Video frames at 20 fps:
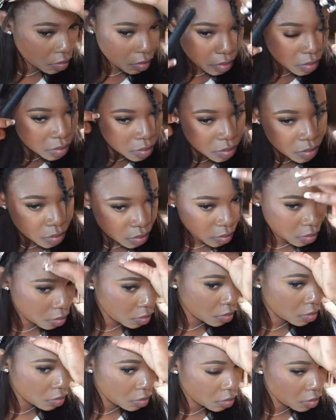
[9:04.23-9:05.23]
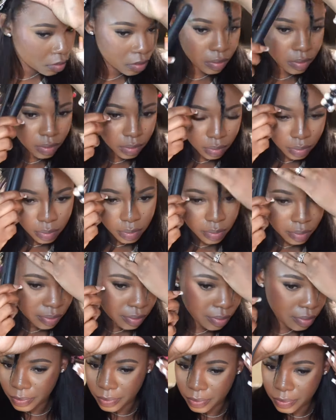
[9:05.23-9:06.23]

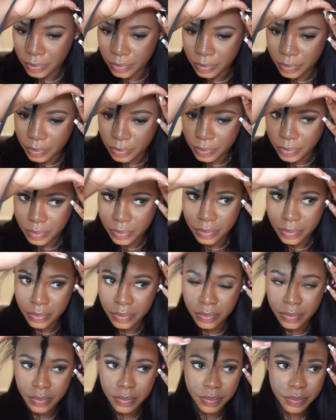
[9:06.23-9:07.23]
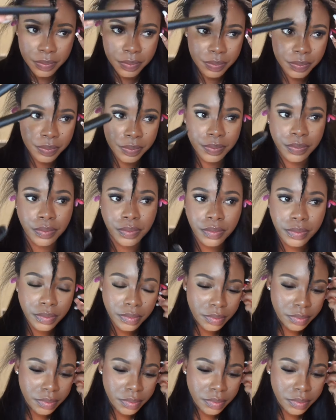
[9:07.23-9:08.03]
Nothing is said.